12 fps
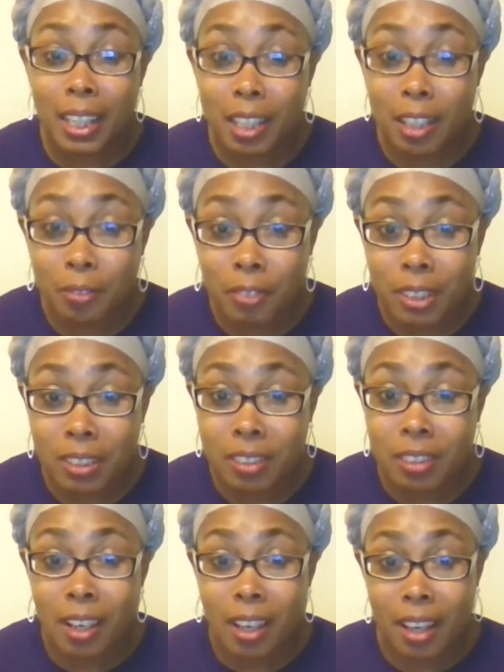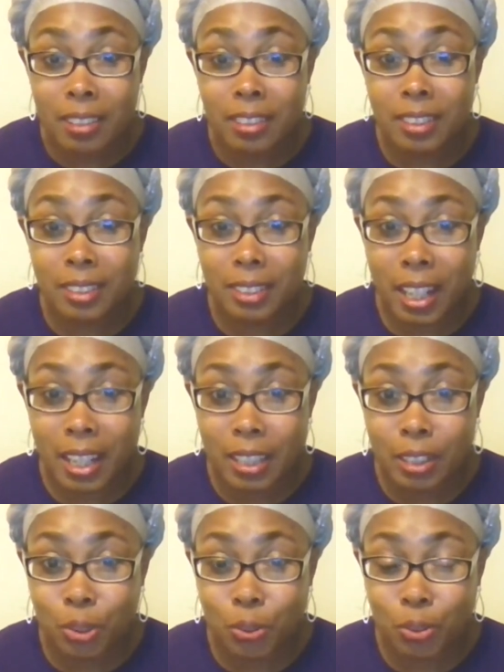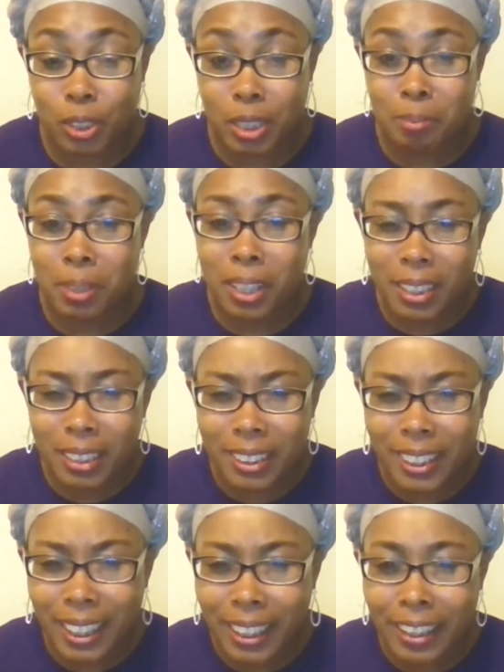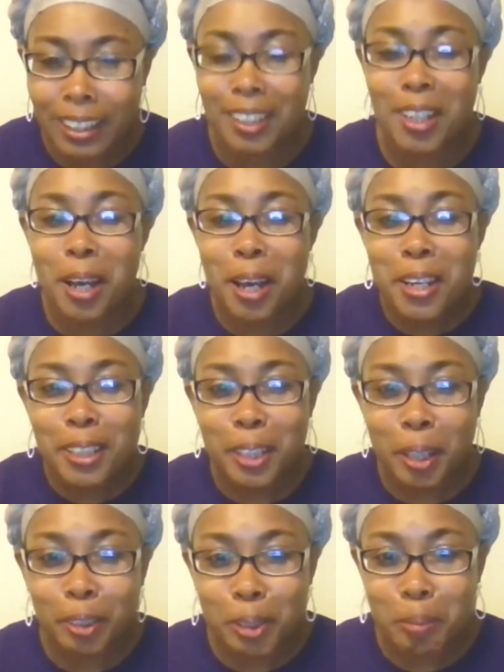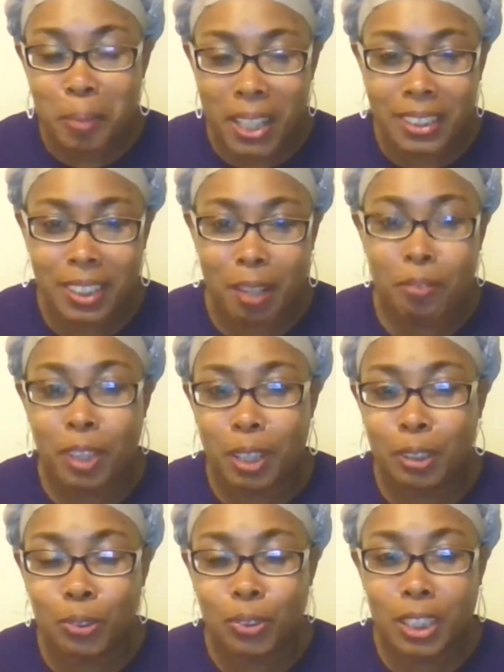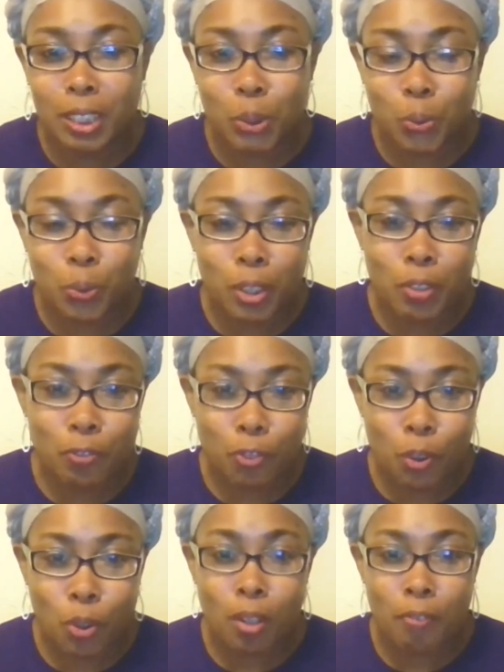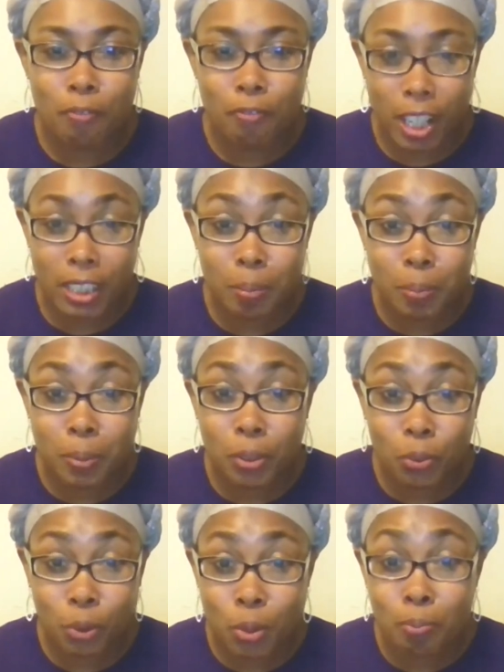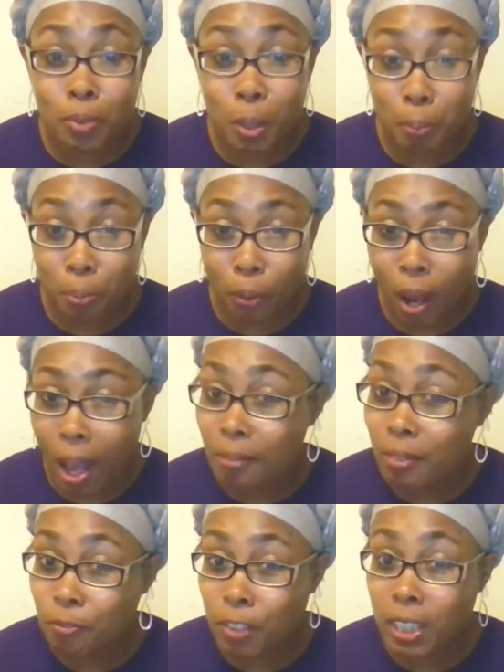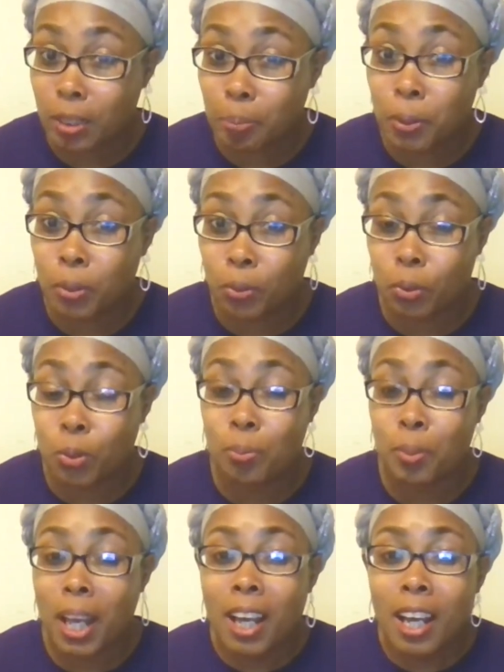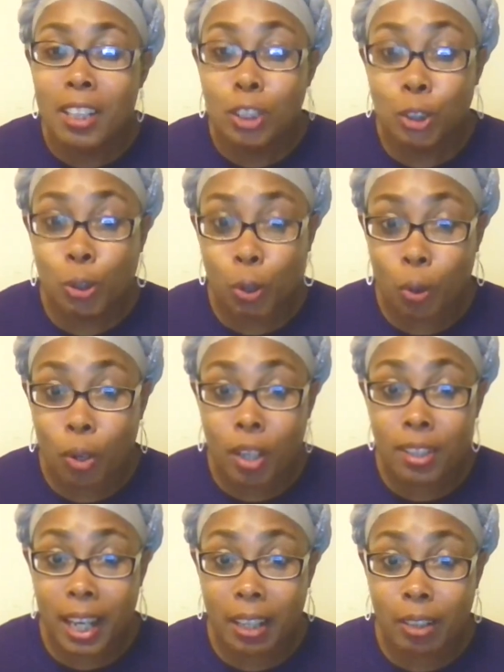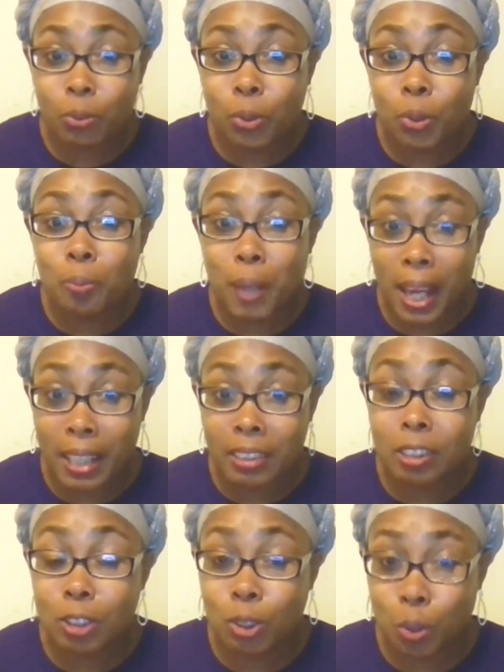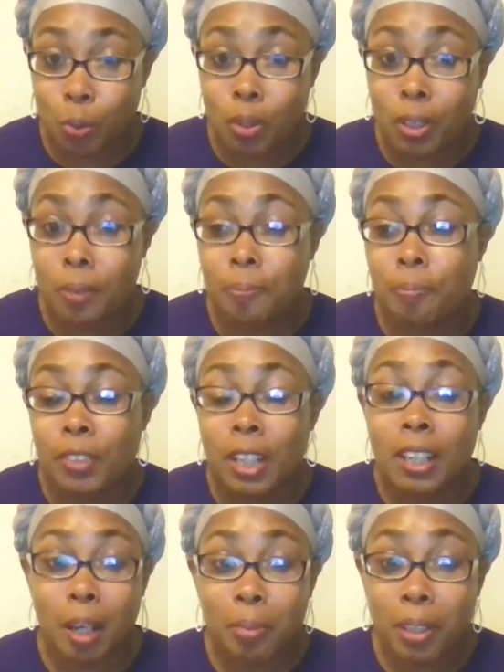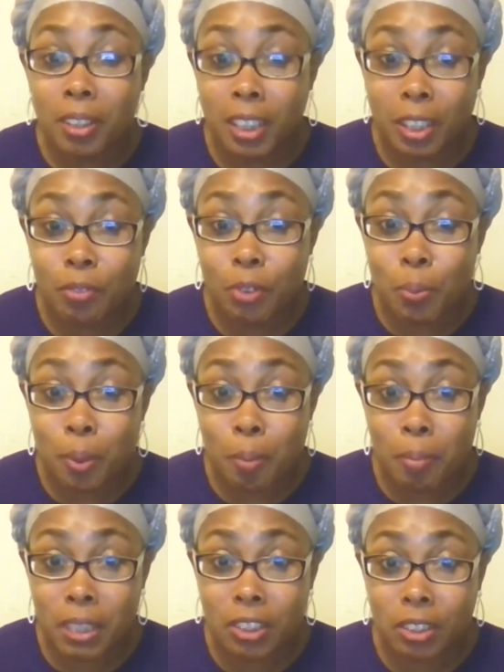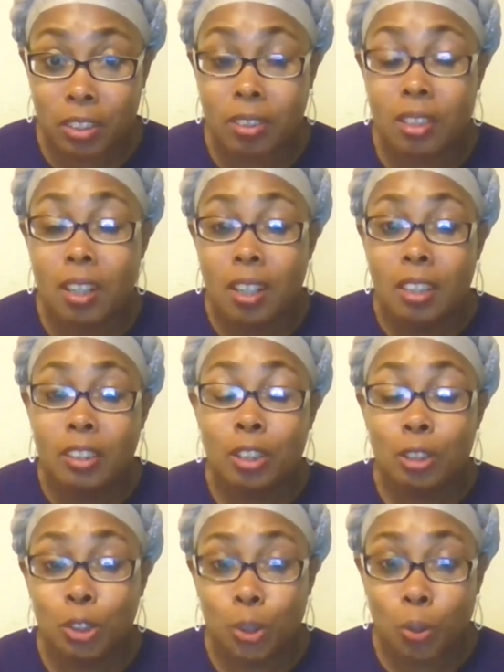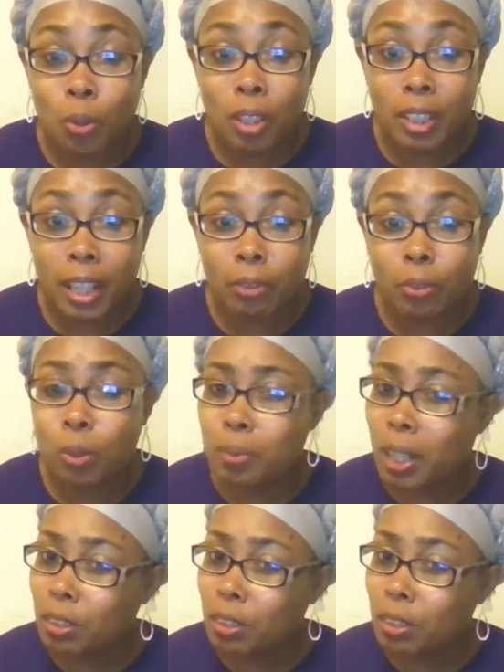Innovis, and SageStream. Again, go to my 724 Facebook group, the private Facebook group. Join that group, ask to join, and I'm going to give you permission to join that group.